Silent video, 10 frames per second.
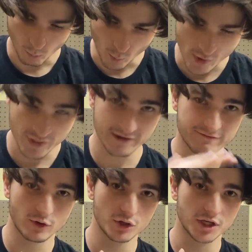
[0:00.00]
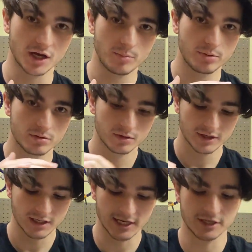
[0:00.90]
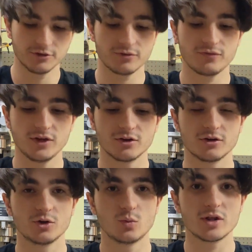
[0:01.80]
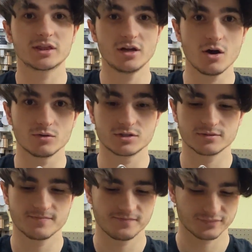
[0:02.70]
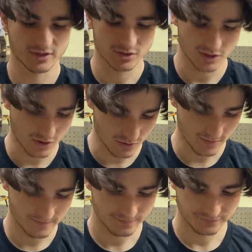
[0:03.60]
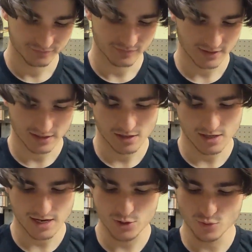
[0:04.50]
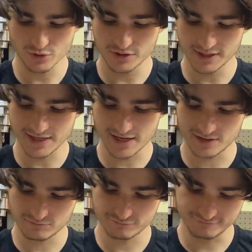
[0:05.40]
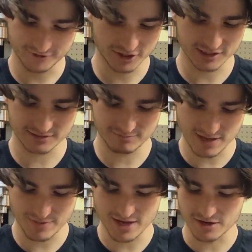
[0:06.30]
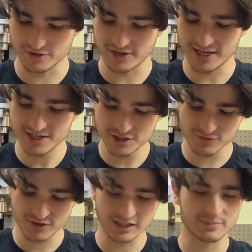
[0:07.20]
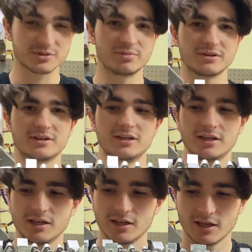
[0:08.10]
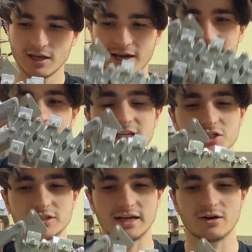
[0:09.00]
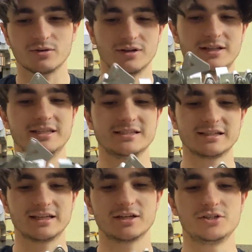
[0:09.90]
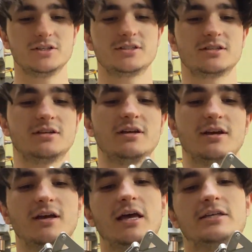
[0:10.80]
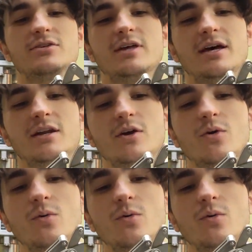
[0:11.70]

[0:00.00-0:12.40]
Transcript: when they fold up, interfere with the nodes. So in order to get just maybe another inch of collapsibility, I dished out these linkages so that